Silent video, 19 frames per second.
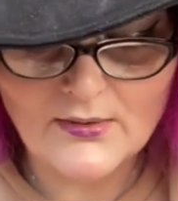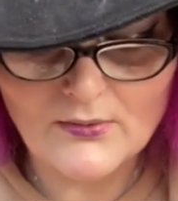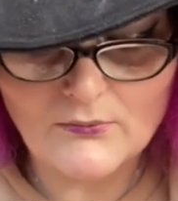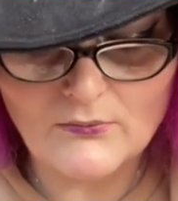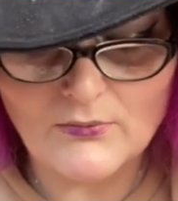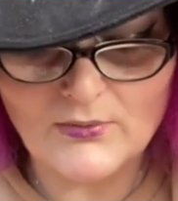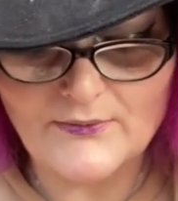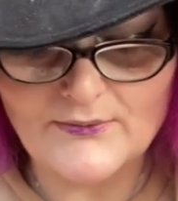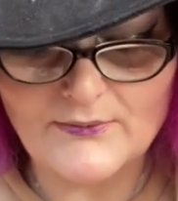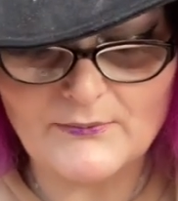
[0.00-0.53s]

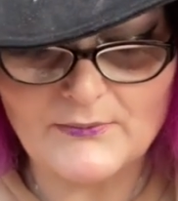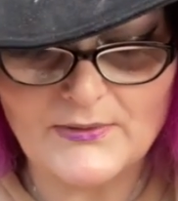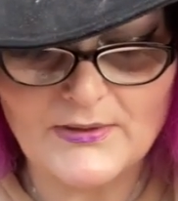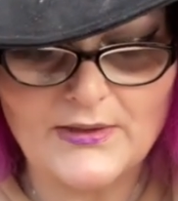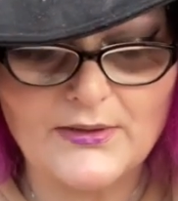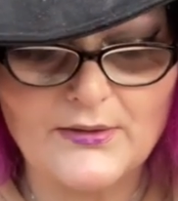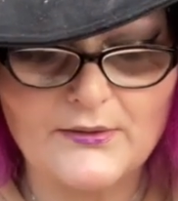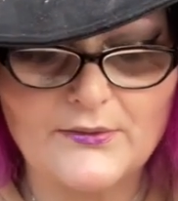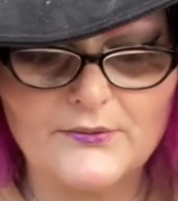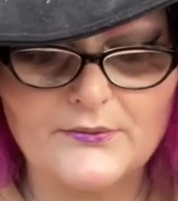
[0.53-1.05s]
one that we
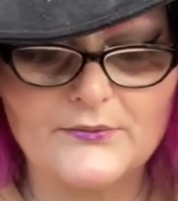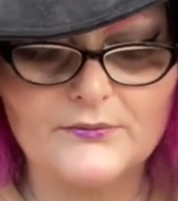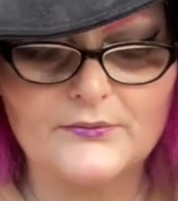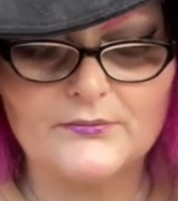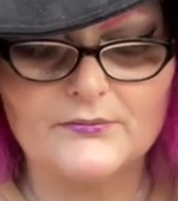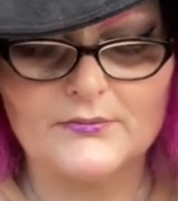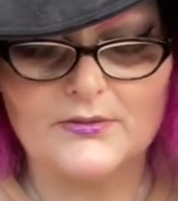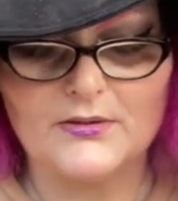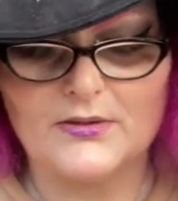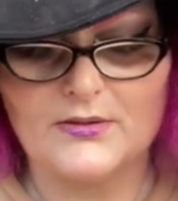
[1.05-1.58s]
know,
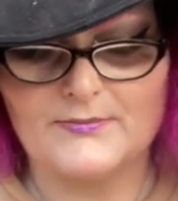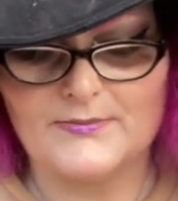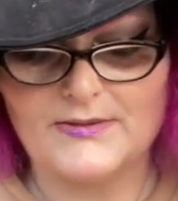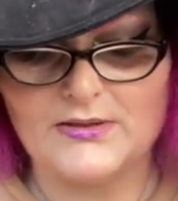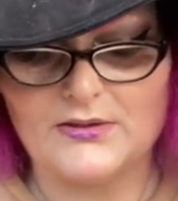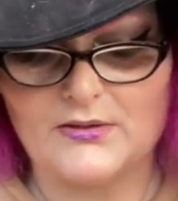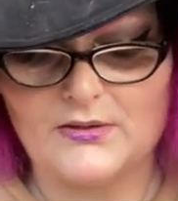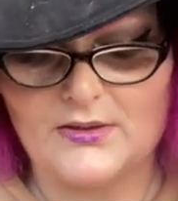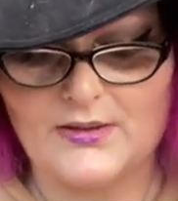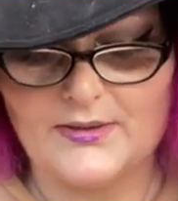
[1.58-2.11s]

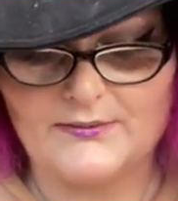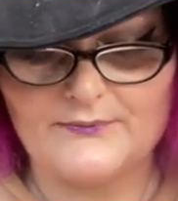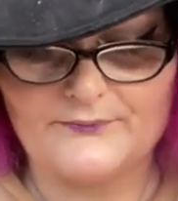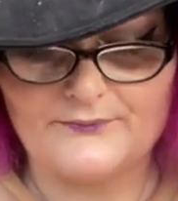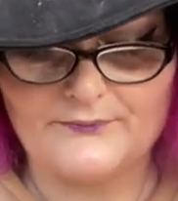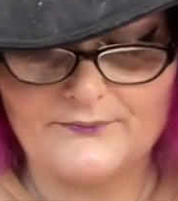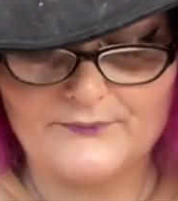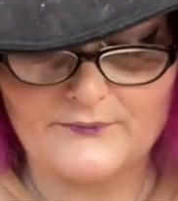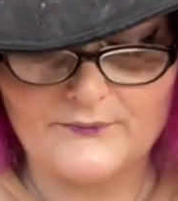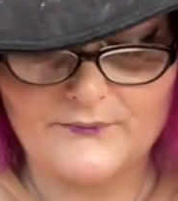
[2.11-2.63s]
hermetite.
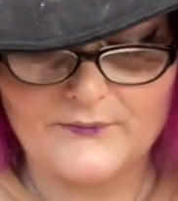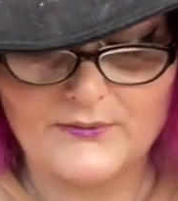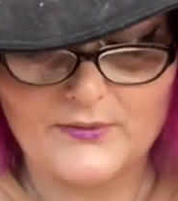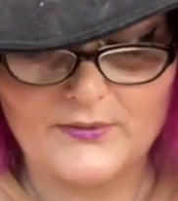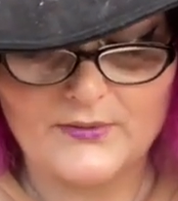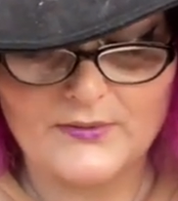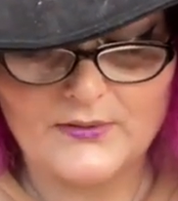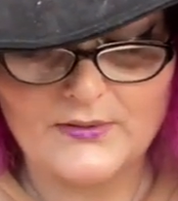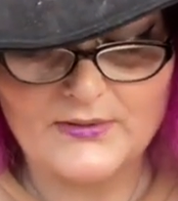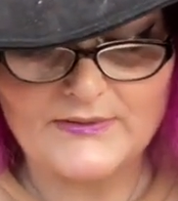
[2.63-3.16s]

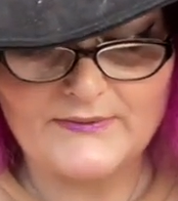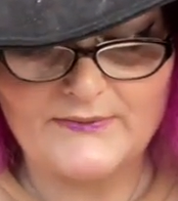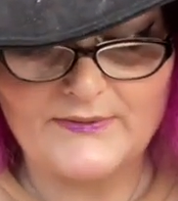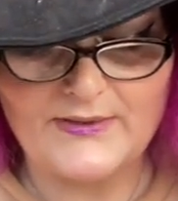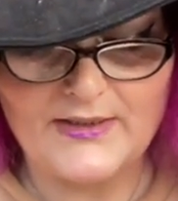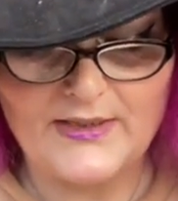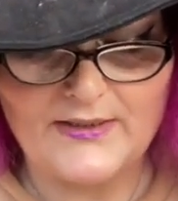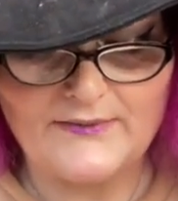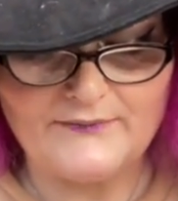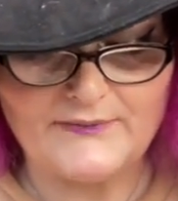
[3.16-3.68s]
It's
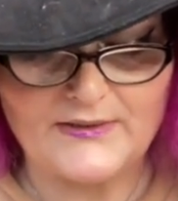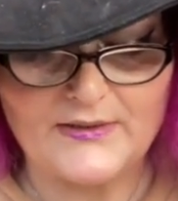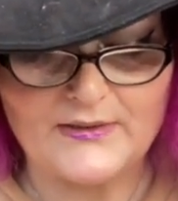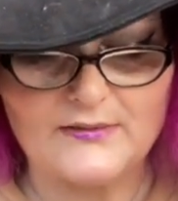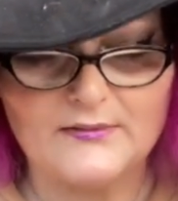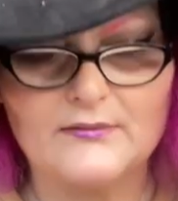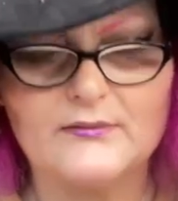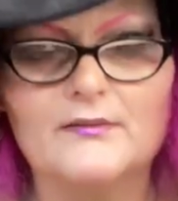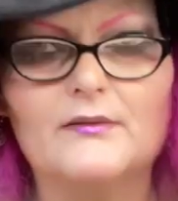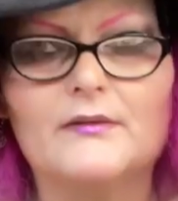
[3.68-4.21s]
very heavy,
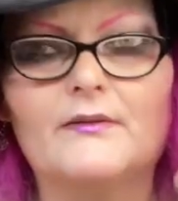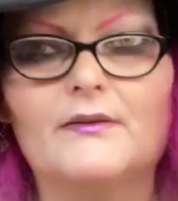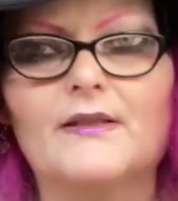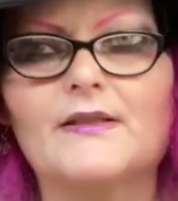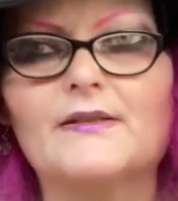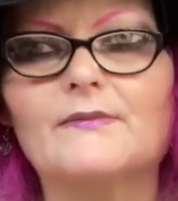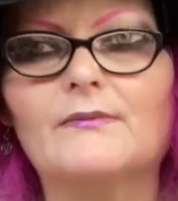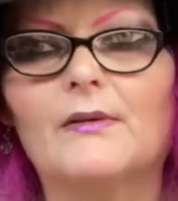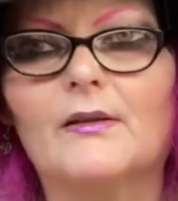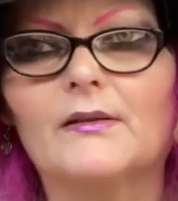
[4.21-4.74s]

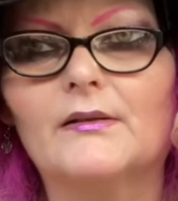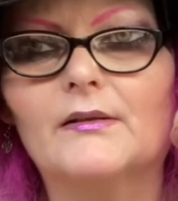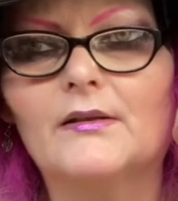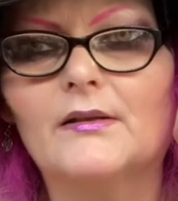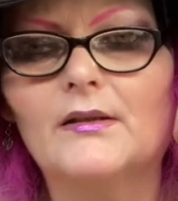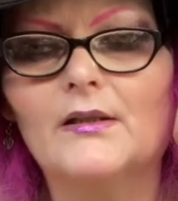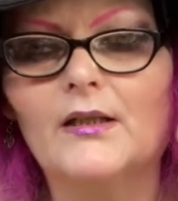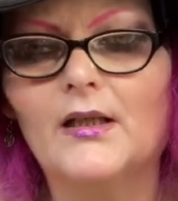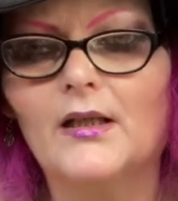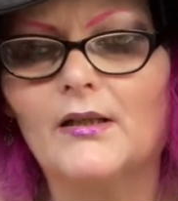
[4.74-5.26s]
this one.
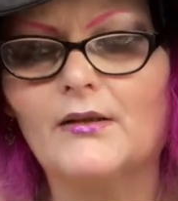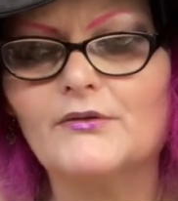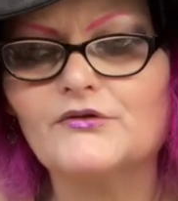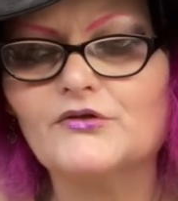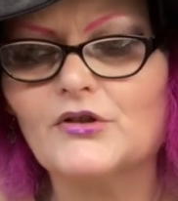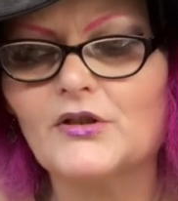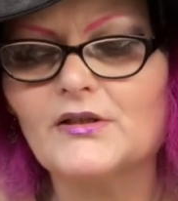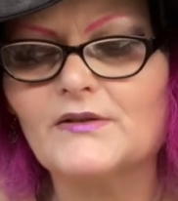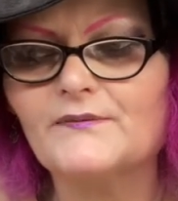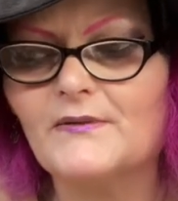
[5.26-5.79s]
I was
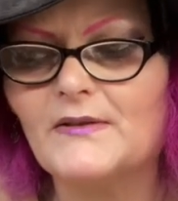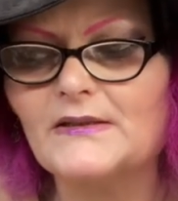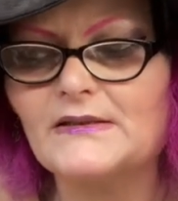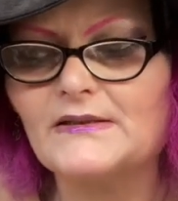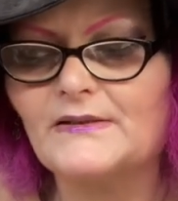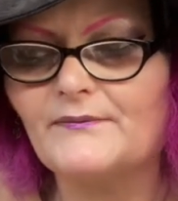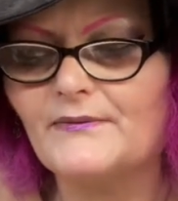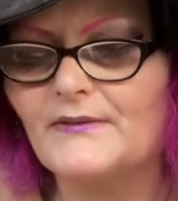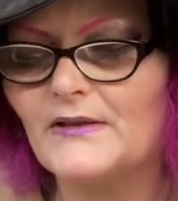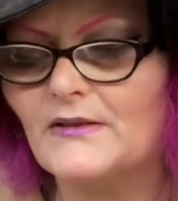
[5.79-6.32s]
trying to find
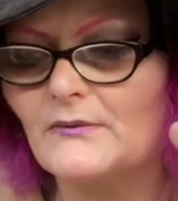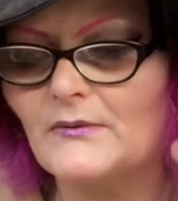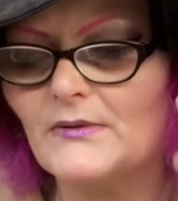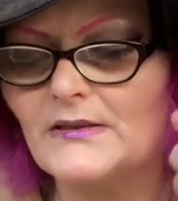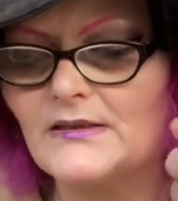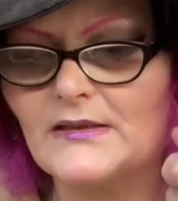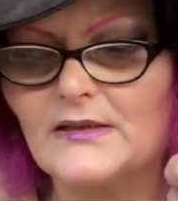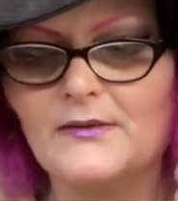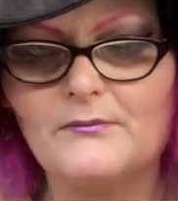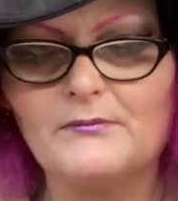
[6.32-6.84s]
something that
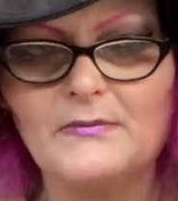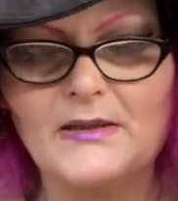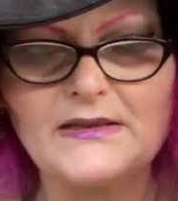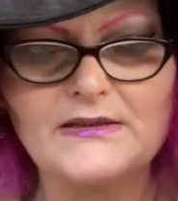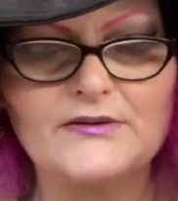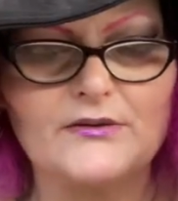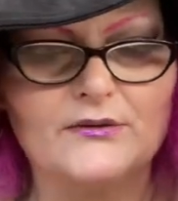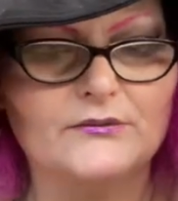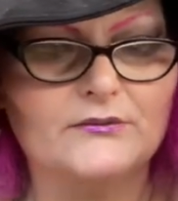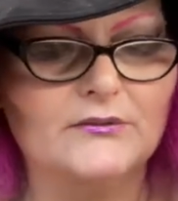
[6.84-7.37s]
was
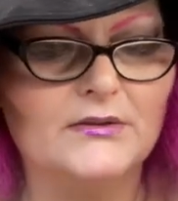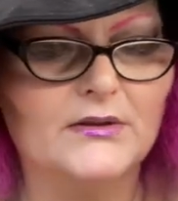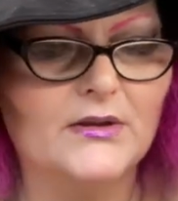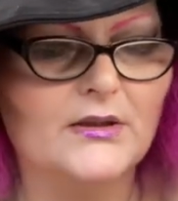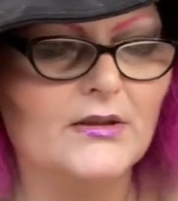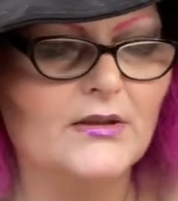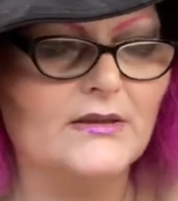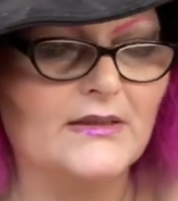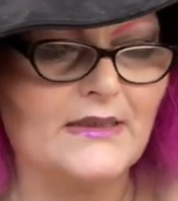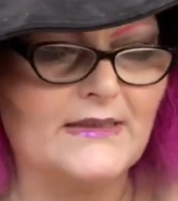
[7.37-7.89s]
metal
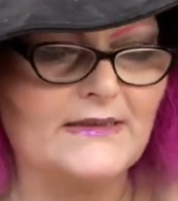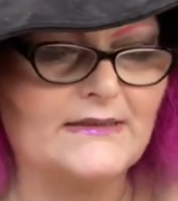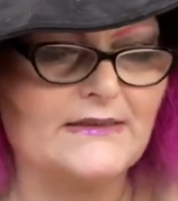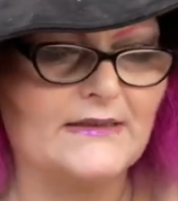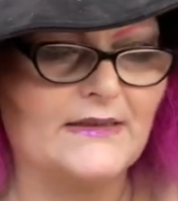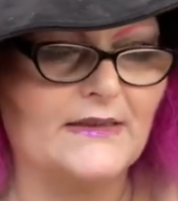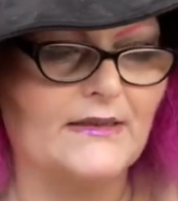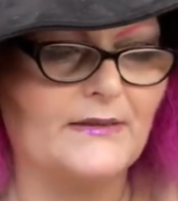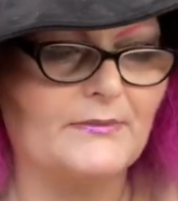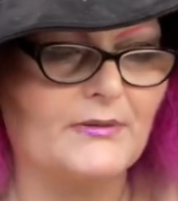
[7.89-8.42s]

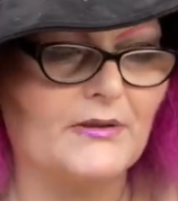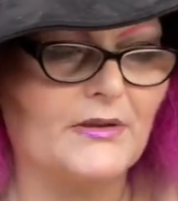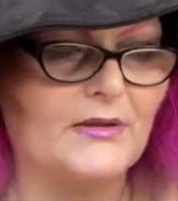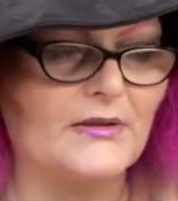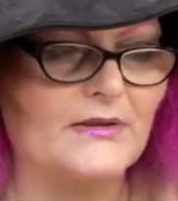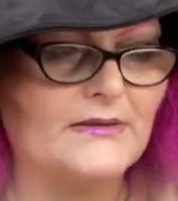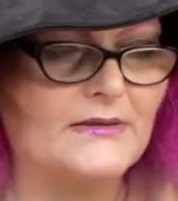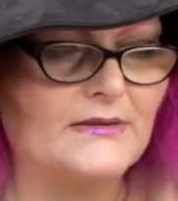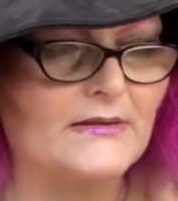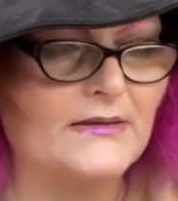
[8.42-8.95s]
yesterday
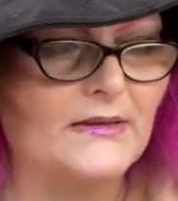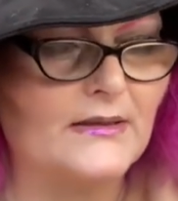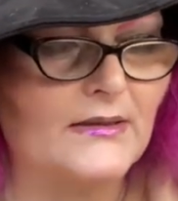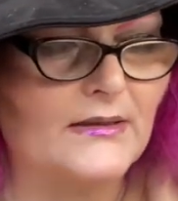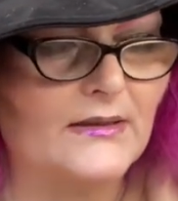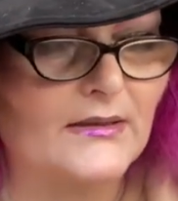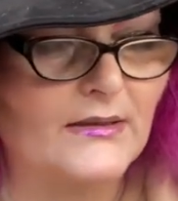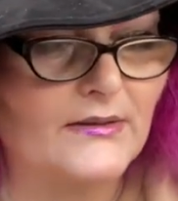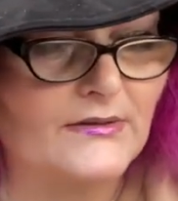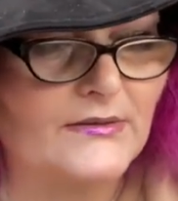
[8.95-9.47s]
because
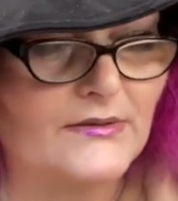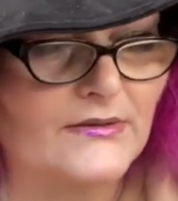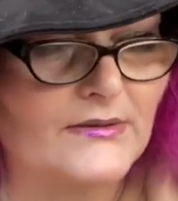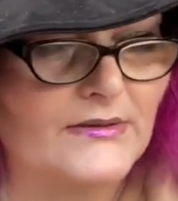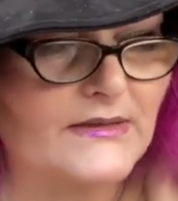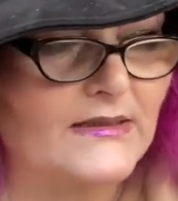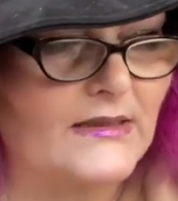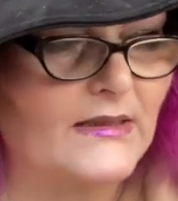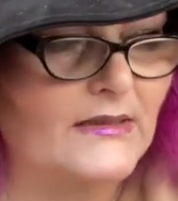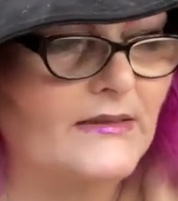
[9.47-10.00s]
it should
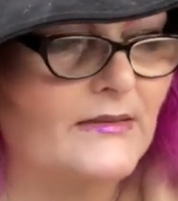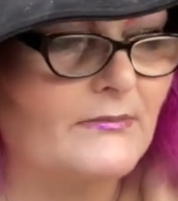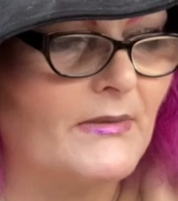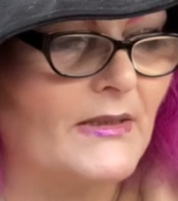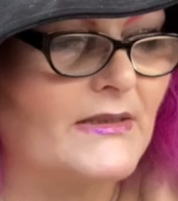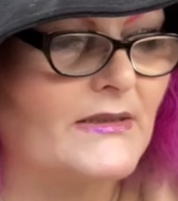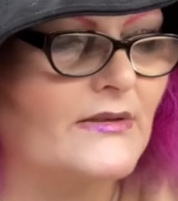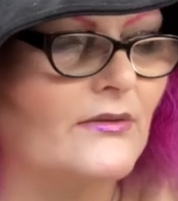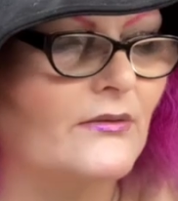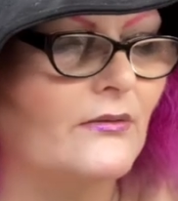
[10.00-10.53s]
stick to
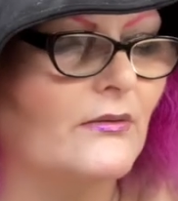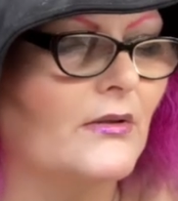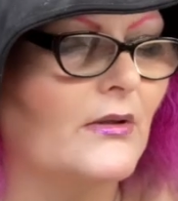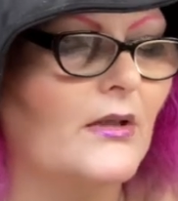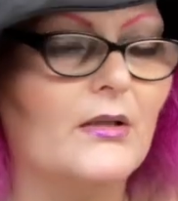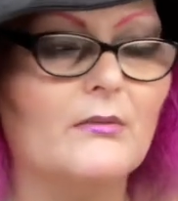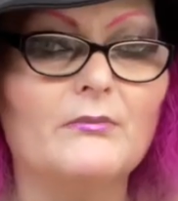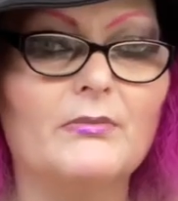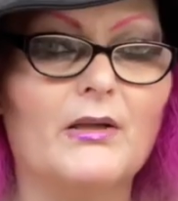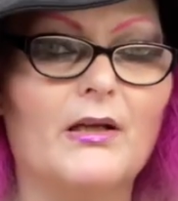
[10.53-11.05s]
metal,
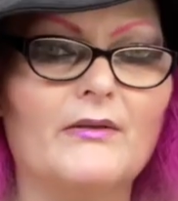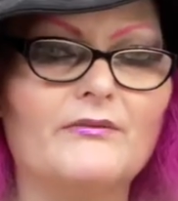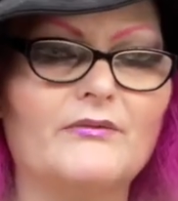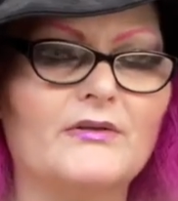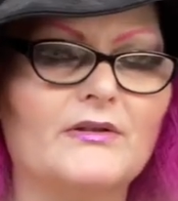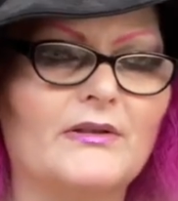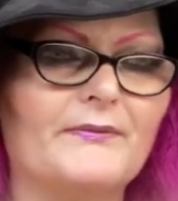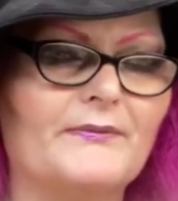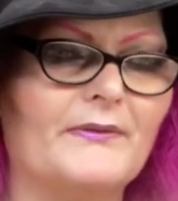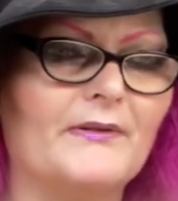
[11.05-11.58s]
but I've
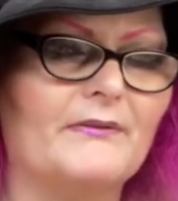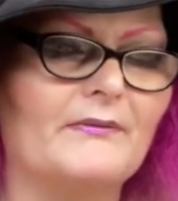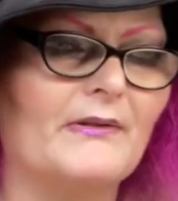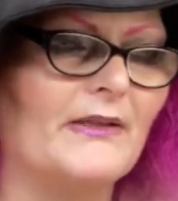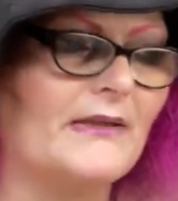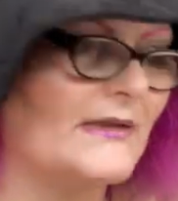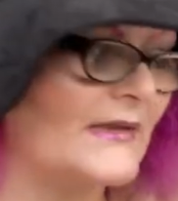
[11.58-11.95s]
got nothing around